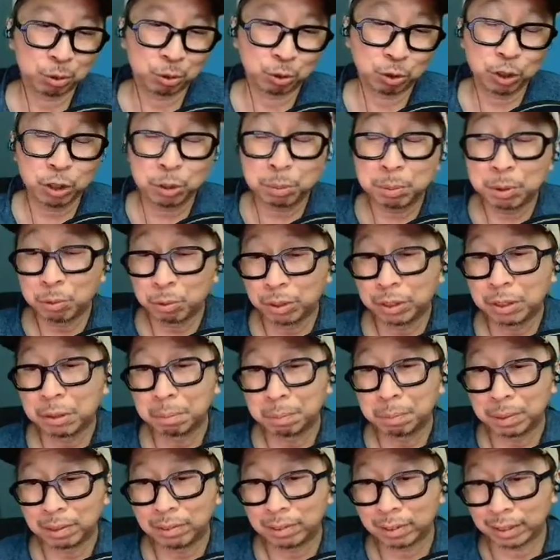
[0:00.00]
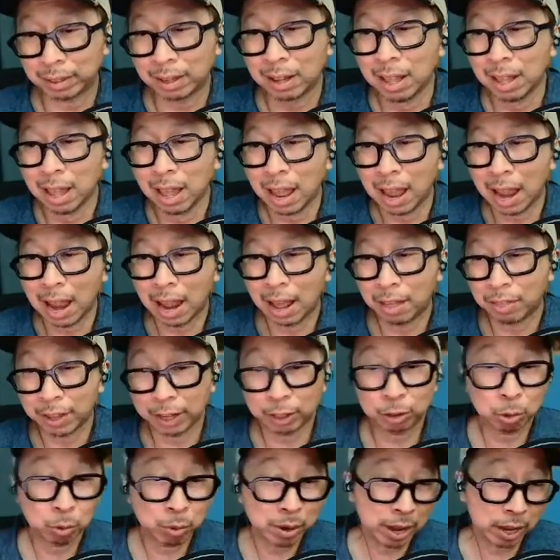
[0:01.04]
So he's been really busy, and
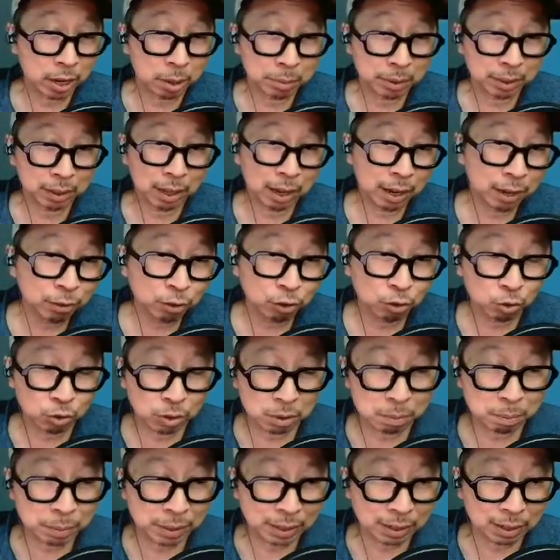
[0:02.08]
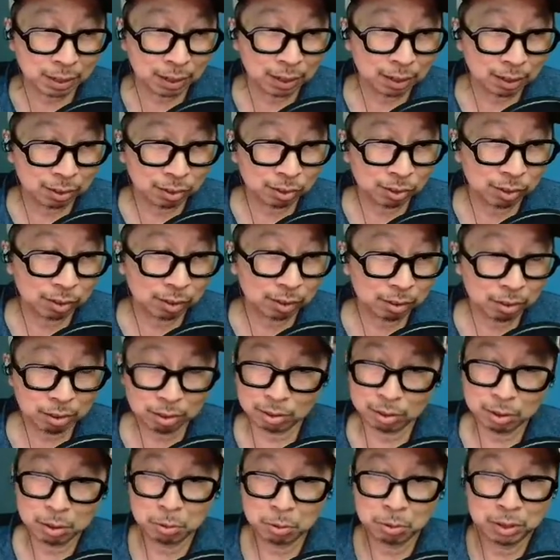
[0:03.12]
that's why we had him on live stream, because he
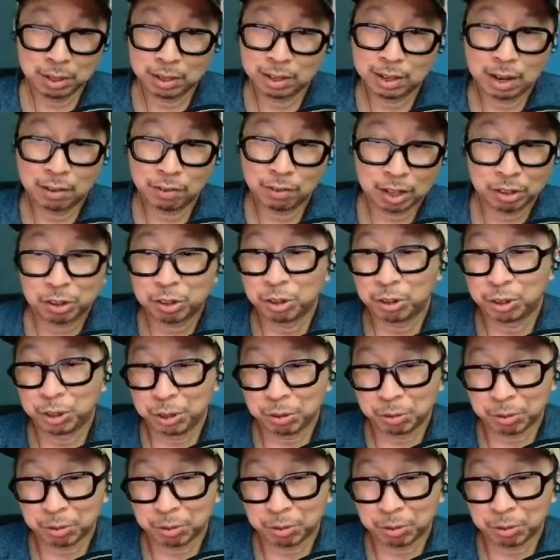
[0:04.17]
didn't have a lot to do.